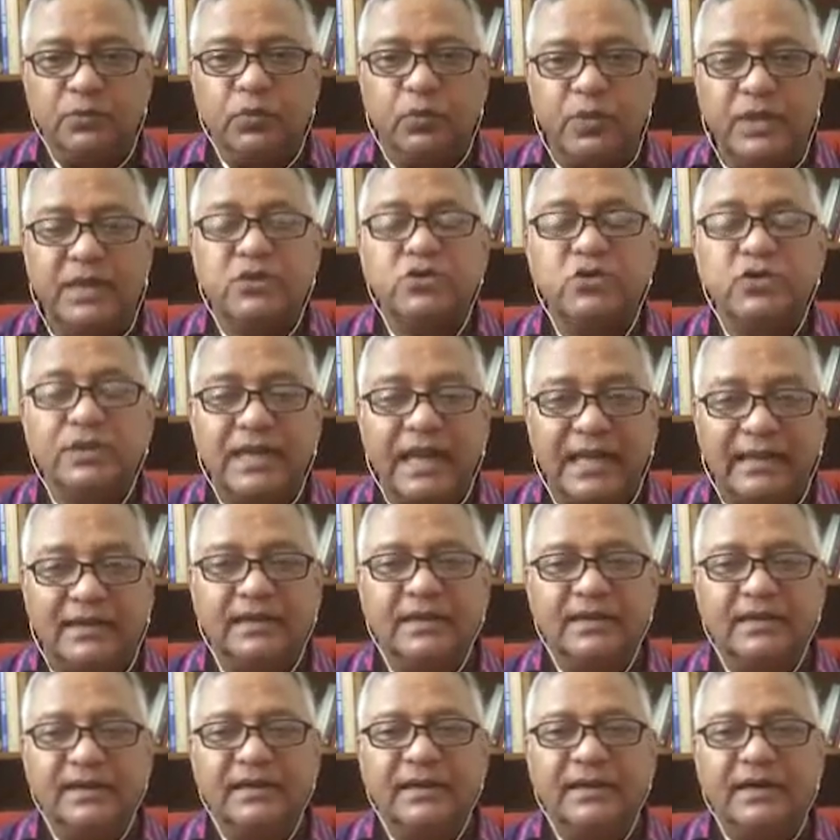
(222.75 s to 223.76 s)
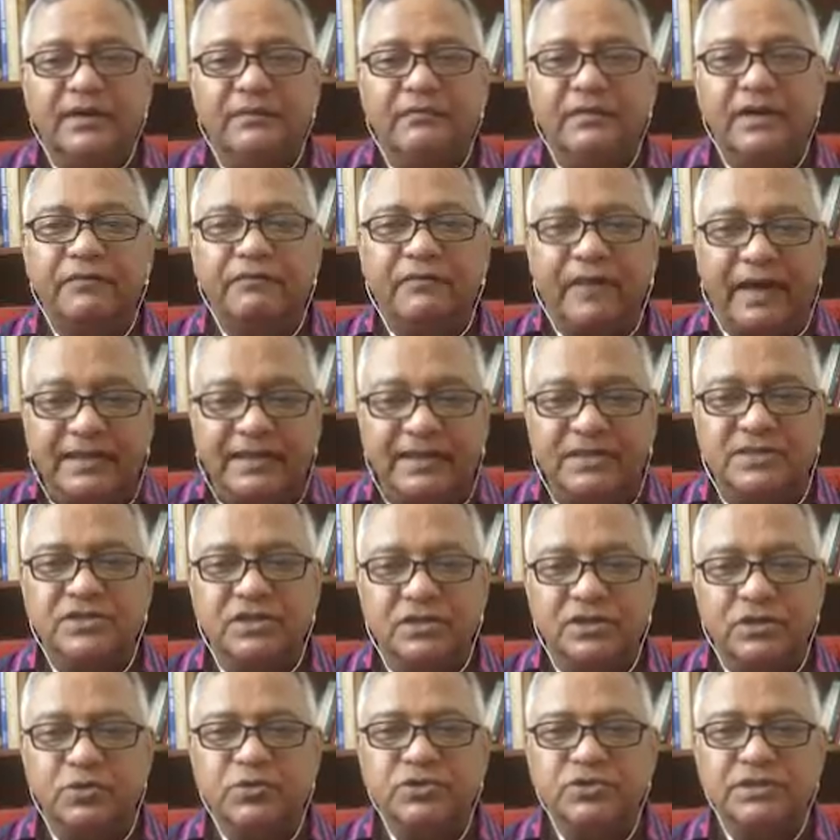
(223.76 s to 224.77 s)
We together will find a
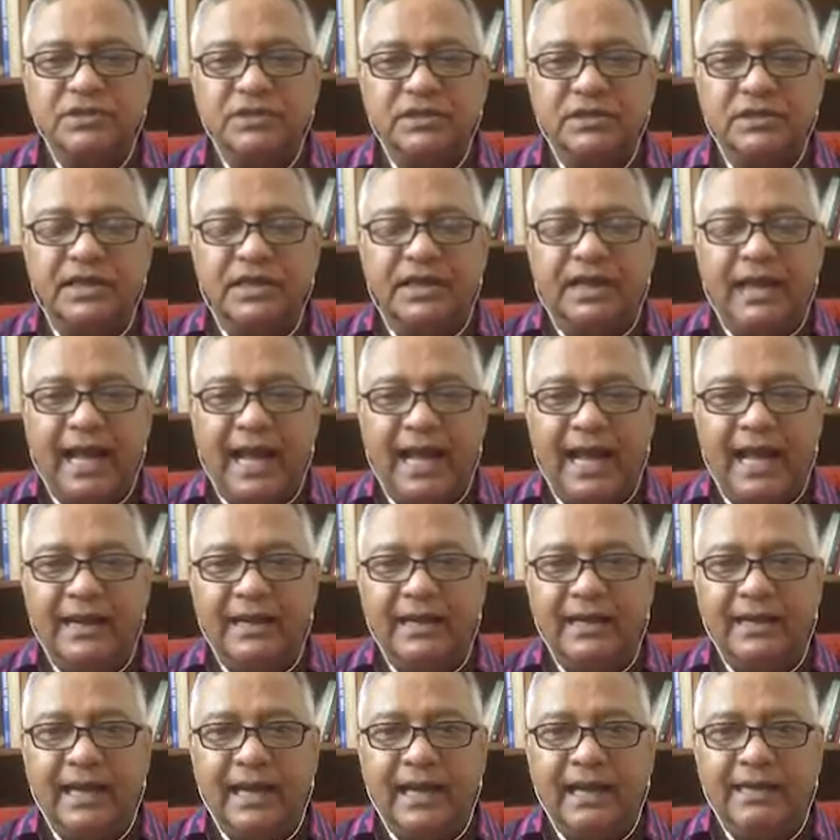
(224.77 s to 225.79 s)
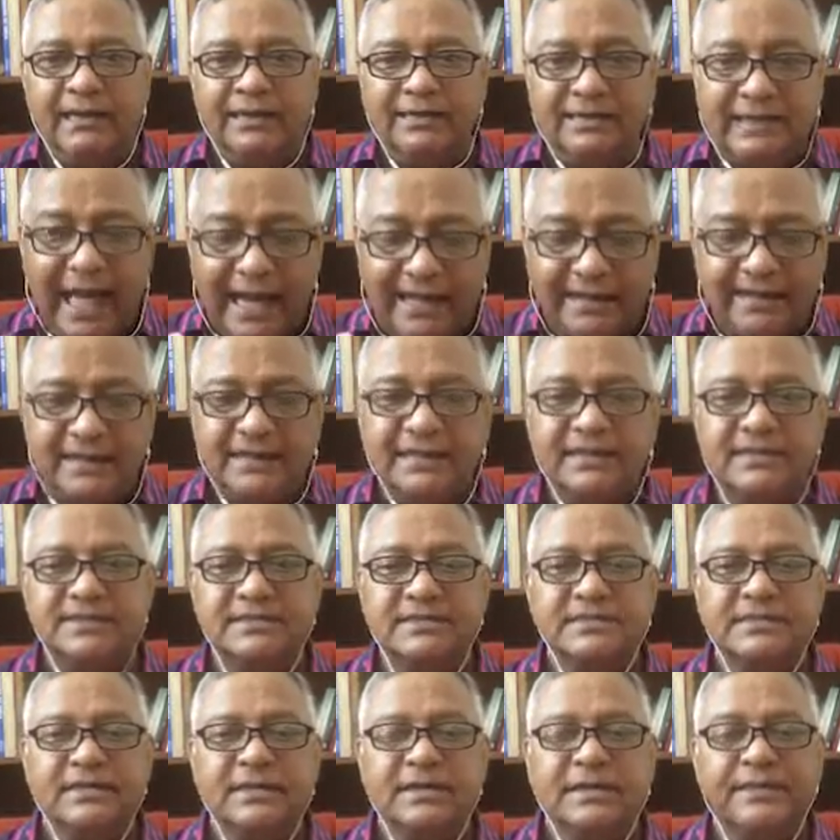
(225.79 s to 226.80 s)
solution, and that
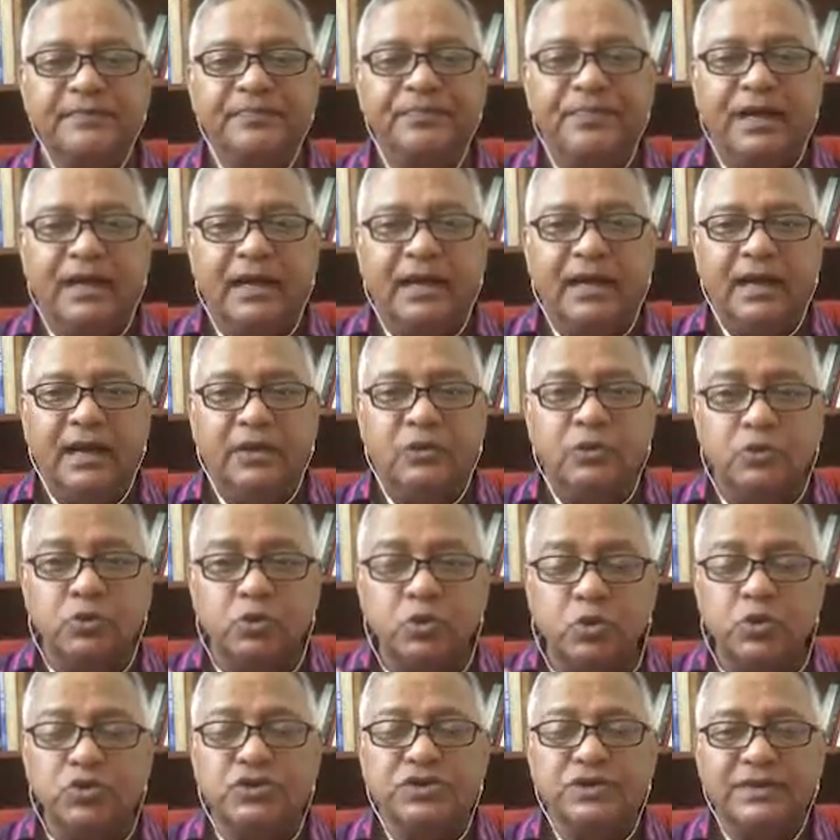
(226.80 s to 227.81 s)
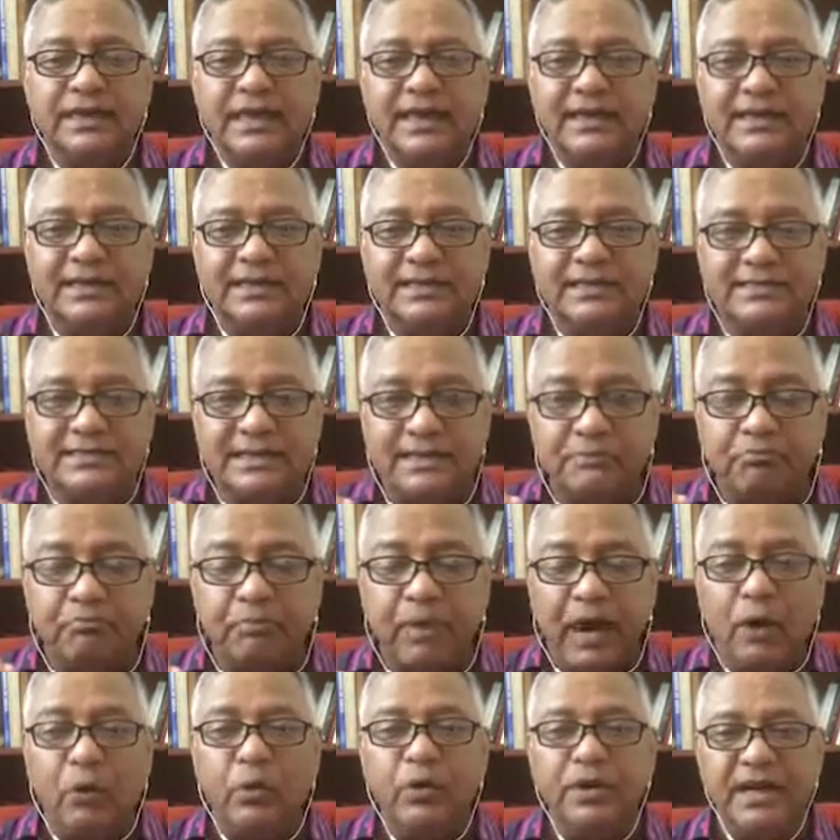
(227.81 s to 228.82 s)
is crucial, and it is
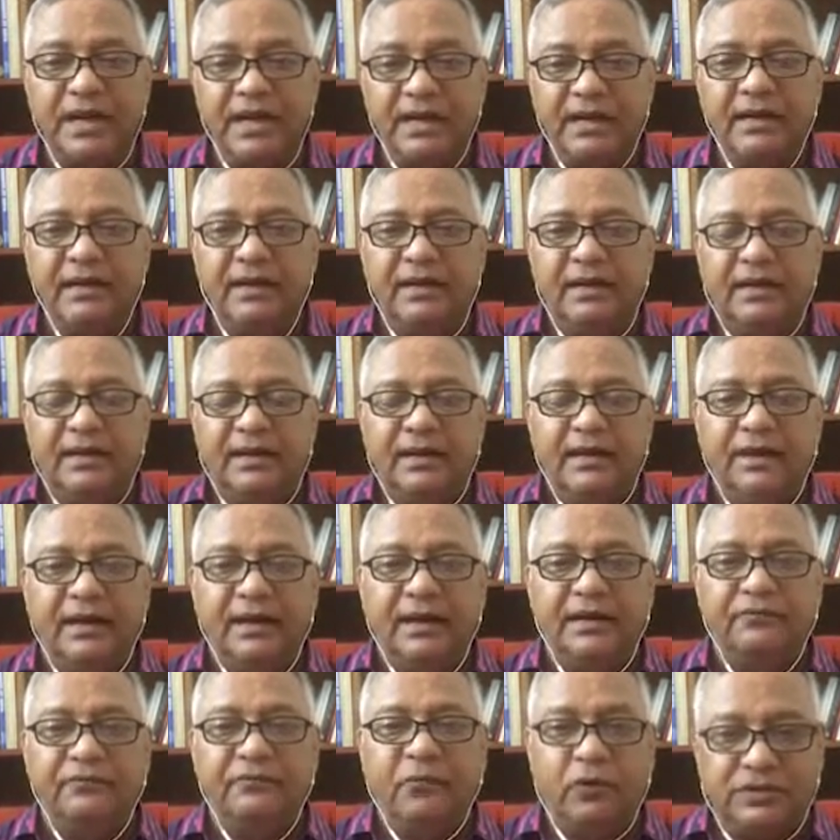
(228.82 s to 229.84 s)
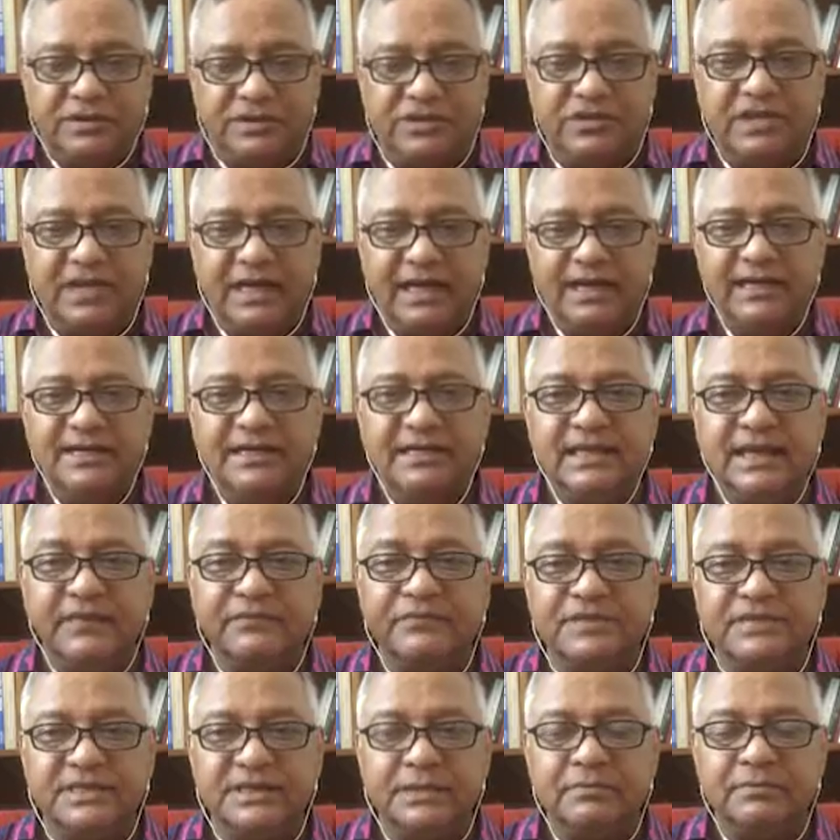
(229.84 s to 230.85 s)
empowering for the child. It
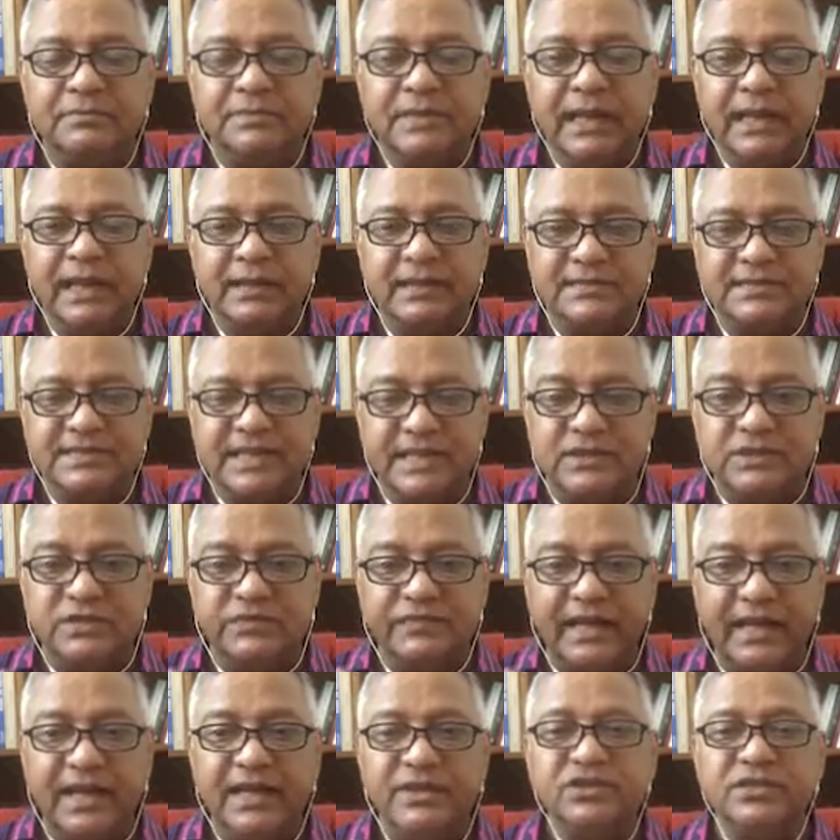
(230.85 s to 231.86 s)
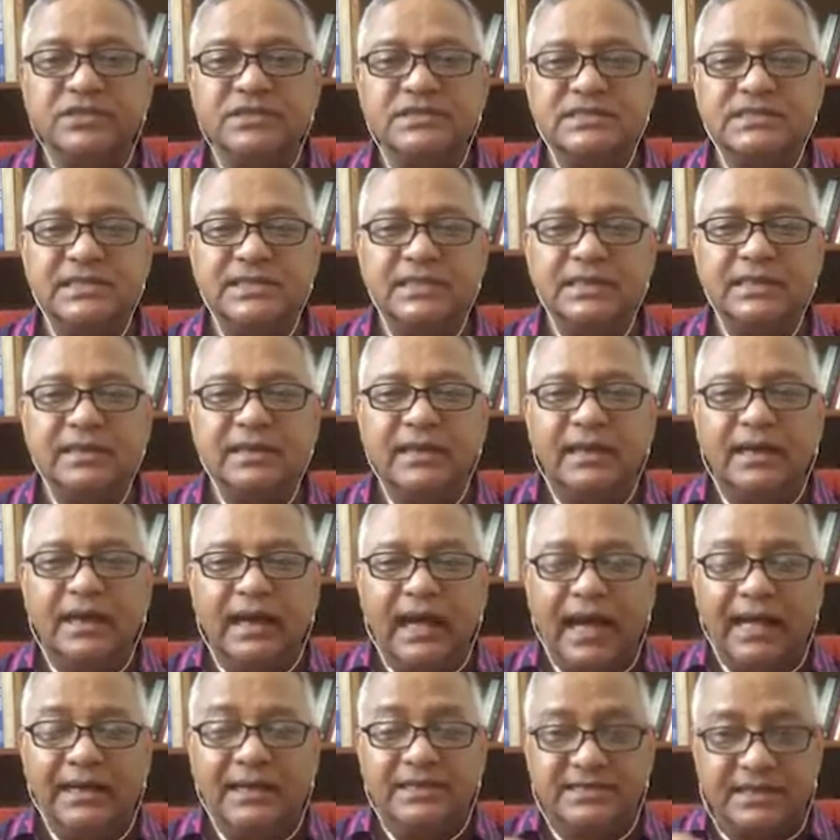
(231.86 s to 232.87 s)
gives them a sense of agency
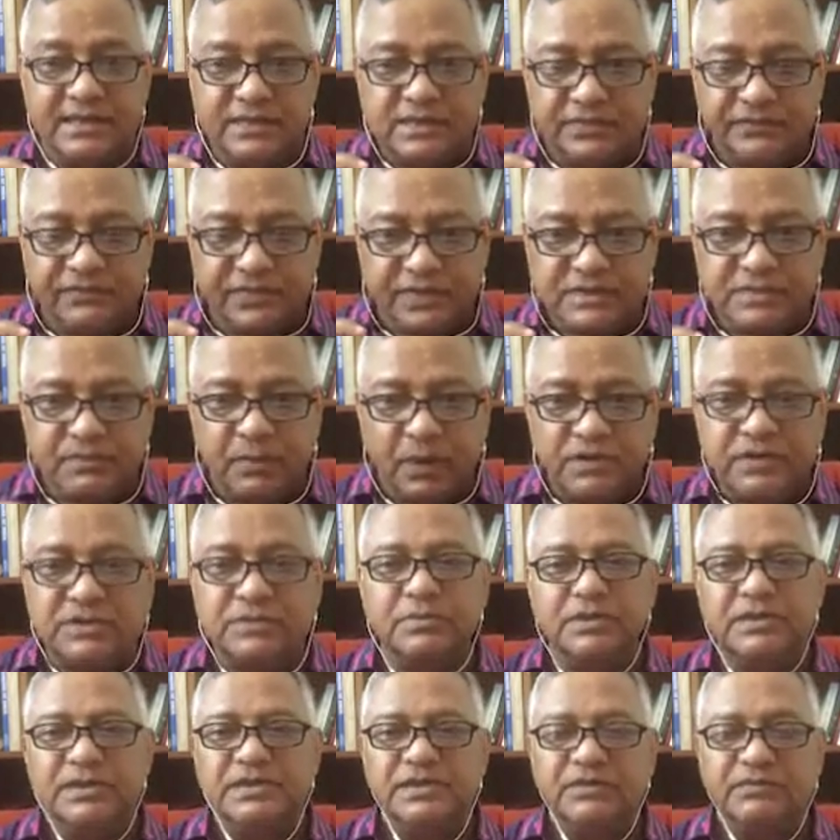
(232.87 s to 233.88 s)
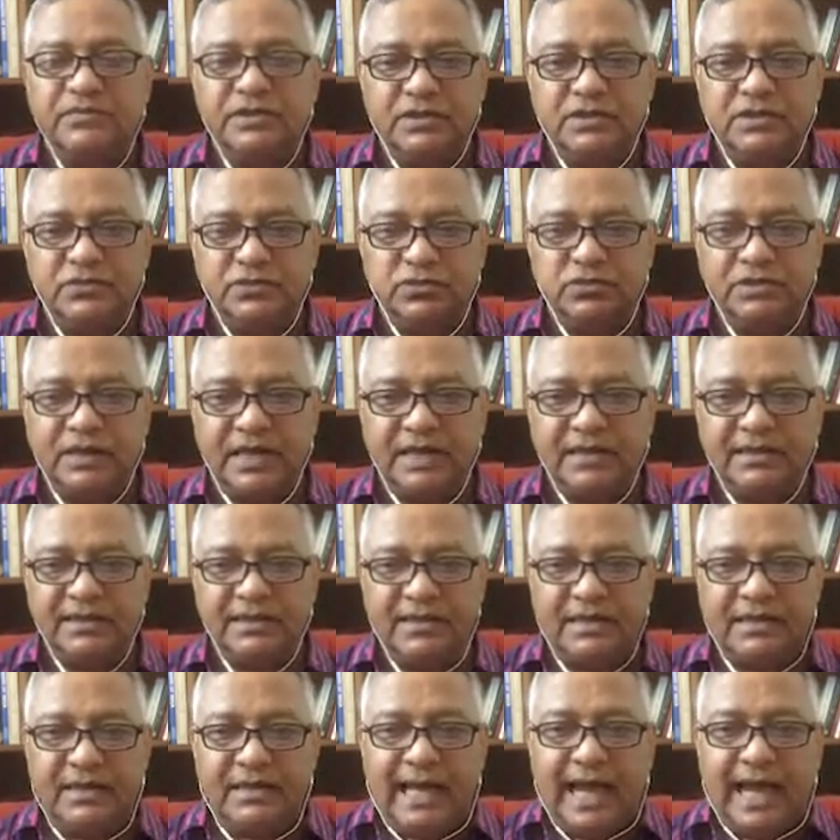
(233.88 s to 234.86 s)
and a sense of responsibility when you do that.